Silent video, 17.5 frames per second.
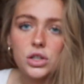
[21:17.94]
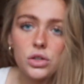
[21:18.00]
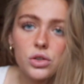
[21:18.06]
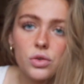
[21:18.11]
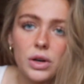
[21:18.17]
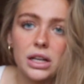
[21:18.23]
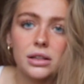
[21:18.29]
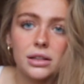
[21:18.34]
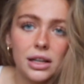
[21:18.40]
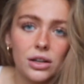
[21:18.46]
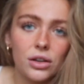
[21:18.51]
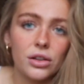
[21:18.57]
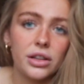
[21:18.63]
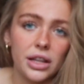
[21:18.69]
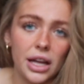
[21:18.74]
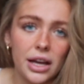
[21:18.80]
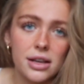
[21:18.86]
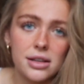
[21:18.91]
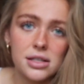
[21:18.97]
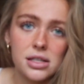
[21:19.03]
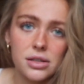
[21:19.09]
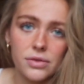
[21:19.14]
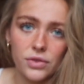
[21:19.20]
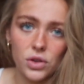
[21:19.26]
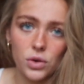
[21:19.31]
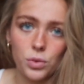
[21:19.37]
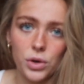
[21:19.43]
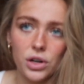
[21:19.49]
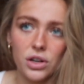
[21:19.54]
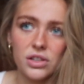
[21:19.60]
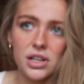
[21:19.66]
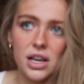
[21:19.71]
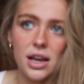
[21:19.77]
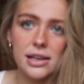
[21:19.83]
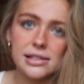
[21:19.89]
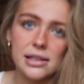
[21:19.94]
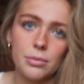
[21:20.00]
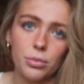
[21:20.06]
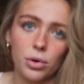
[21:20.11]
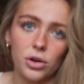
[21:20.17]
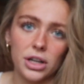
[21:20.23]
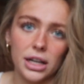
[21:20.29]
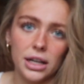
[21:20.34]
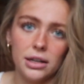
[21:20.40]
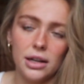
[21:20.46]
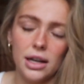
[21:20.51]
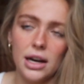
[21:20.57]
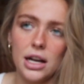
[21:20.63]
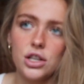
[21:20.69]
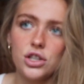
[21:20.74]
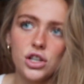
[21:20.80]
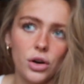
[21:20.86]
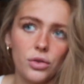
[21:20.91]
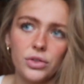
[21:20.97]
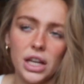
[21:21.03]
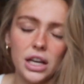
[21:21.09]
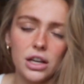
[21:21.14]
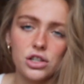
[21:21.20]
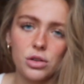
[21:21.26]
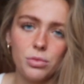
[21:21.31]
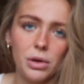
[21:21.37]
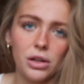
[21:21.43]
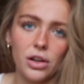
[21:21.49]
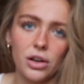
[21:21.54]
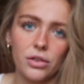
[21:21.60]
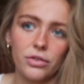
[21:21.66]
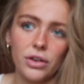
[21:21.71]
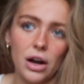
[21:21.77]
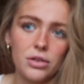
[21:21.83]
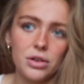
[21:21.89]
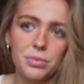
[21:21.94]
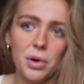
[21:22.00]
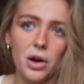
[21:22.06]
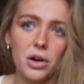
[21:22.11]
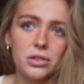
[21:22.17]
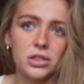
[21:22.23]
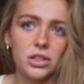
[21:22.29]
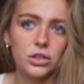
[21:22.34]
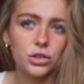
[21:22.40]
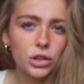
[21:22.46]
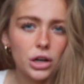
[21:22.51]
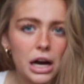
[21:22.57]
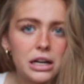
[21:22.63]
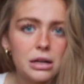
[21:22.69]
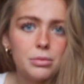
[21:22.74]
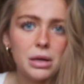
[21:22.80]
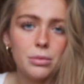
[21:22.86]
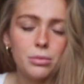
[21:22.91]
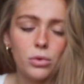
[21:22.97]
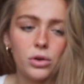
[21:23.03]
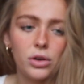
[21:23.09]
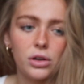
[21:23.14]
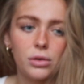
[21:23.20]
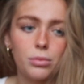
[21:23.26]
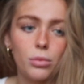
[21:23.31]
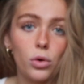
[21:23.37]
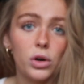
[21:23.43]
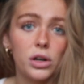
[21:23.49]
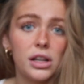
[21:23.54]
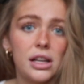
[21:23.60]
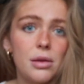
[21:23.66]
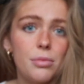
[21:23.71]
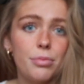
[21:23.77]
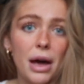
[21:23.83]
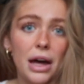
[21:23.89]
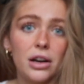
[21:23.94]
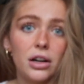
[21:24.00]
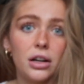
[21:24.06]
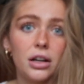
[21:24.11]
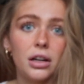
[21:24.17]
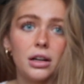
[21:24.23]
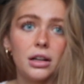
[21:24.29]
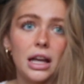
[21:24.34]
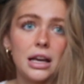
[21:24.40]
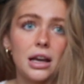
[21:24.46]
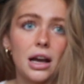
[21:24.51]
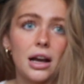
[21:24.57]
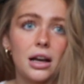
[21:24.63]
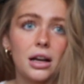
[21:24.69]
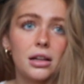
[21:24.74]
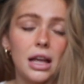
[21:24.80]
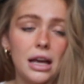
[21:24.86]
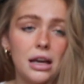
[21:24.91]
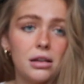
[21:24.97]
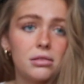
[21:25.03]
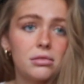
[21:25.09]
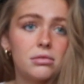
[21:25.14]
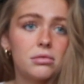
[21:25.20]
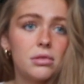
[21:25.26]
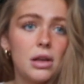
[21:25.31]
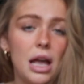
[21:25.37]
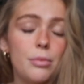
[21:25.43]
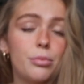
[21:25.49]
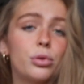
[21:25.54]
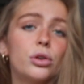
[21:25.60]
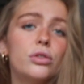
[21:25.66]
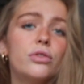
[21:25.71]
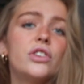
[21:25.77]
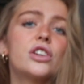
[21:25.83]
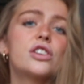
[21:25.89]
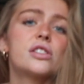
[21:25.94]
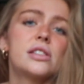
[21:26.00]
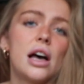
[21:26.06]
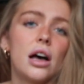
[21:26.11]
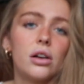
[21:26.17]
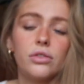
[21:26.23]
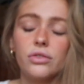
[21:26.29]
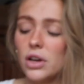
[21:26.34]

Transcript: doing little things for the world is important, and I don't think it should be looked frowned upon to try to be more morally better, like improve yourself